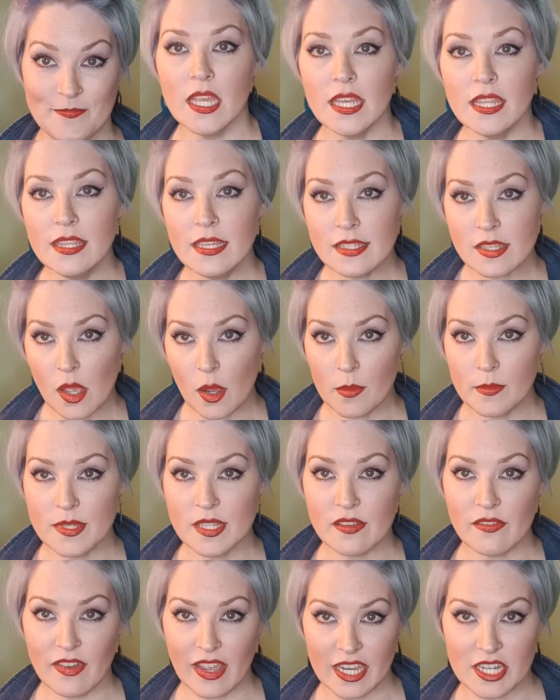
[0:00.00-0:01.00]
In this
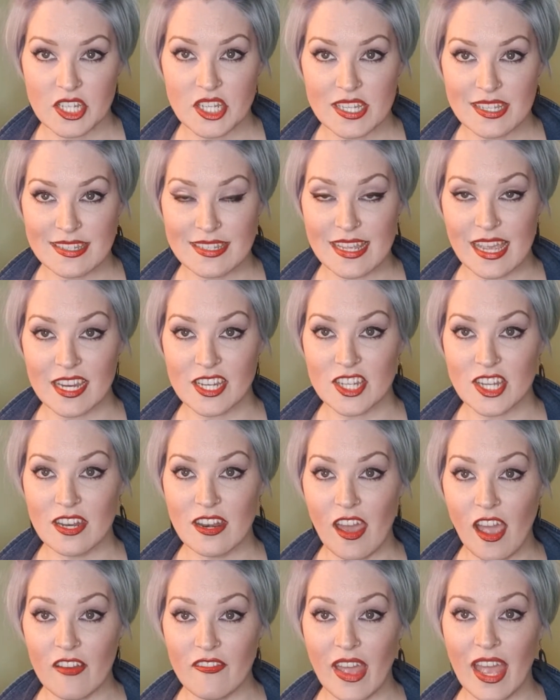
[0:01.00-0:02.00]
observation section,
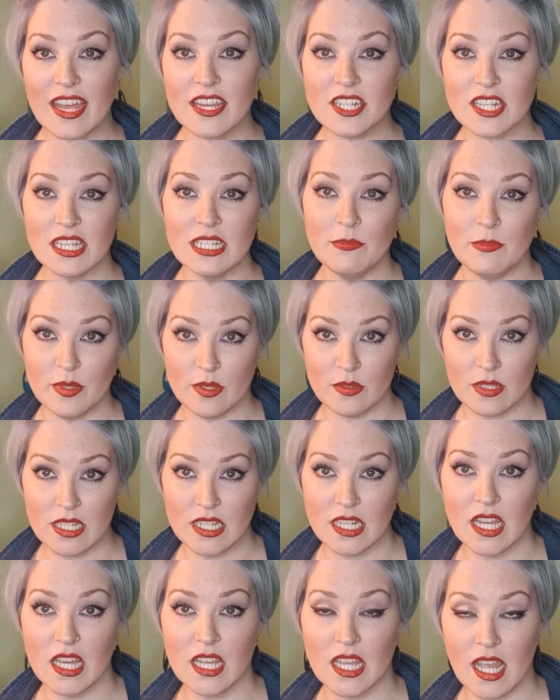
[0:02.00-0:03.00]
I've actually built in
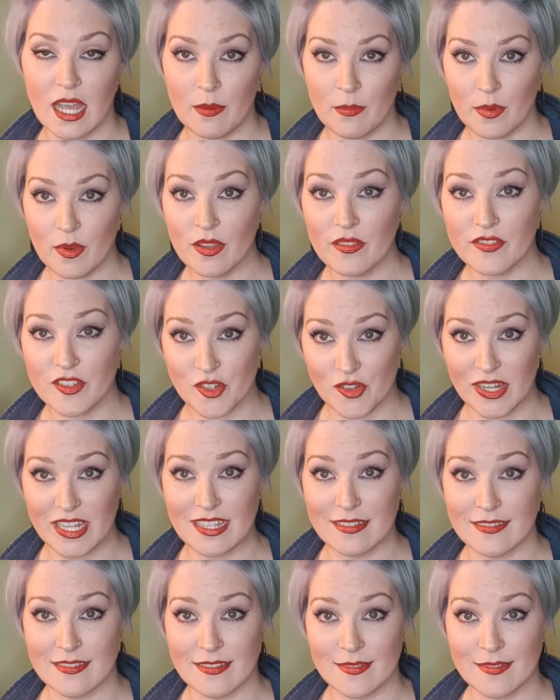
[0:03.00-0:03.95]
a couple of triggers.